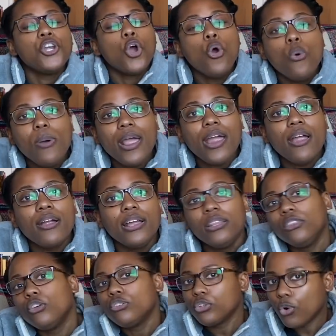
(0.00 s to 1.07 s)
nowhere in
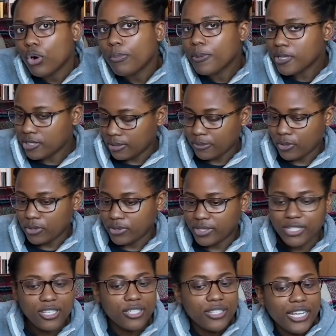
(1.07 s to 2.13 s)
those core principles
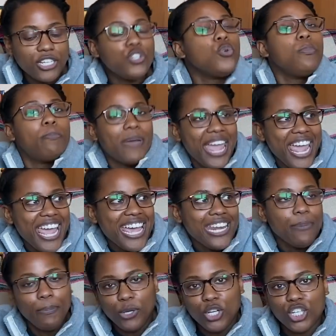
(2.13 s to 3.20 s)
does it say to ban
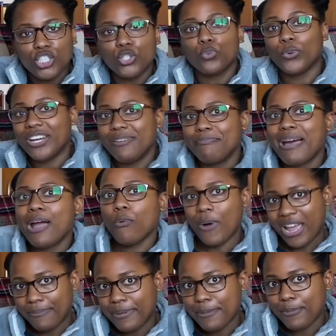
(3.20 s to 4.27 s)
books written by
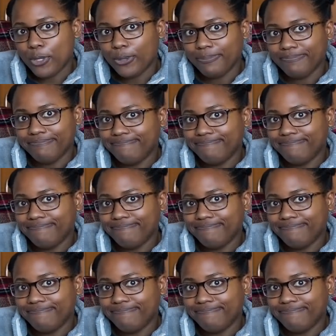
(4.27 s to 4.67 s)
white people.